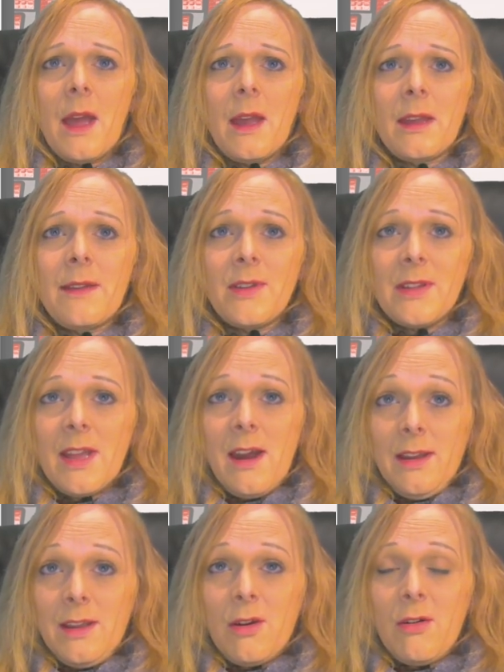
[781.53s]
given it the
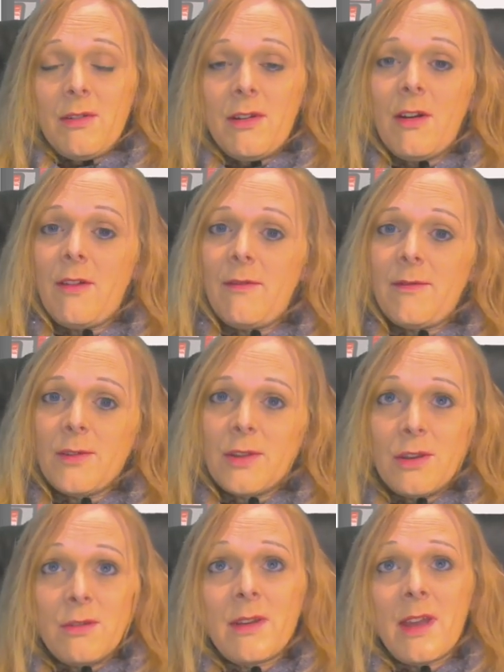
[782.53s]
icon for
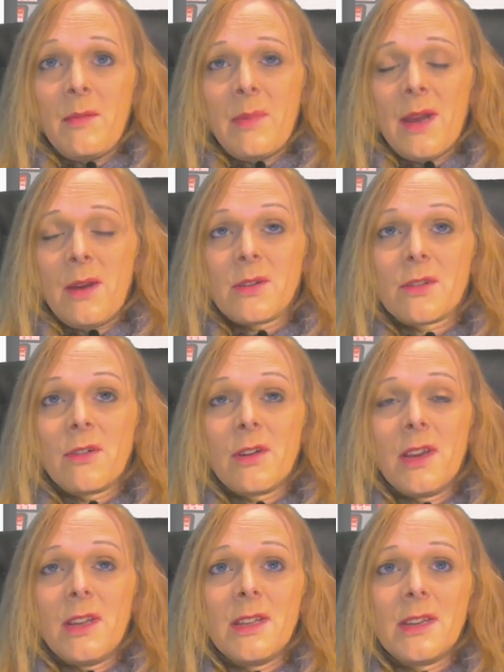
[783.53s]
the UK power
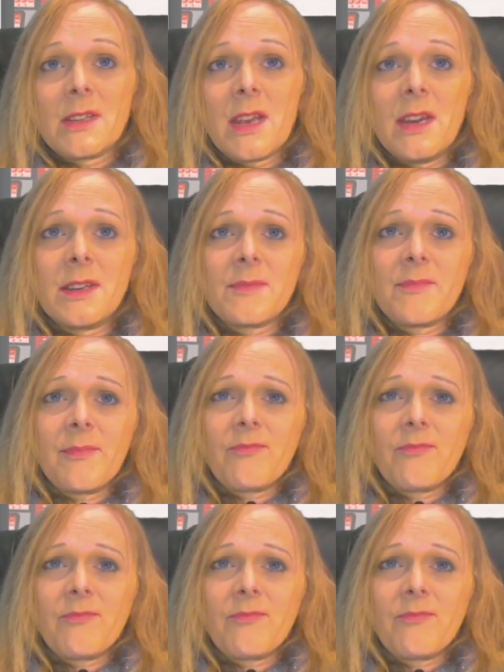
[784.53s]
socket in this case.